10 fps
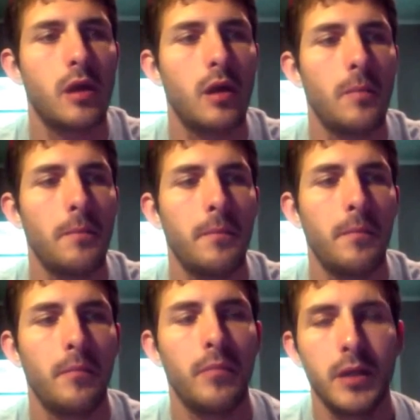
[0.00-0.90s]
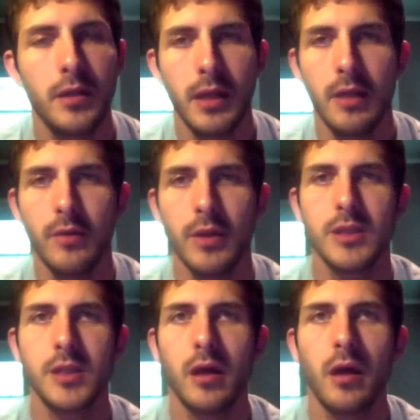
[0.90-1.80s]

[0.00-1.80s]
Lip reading: But anyways,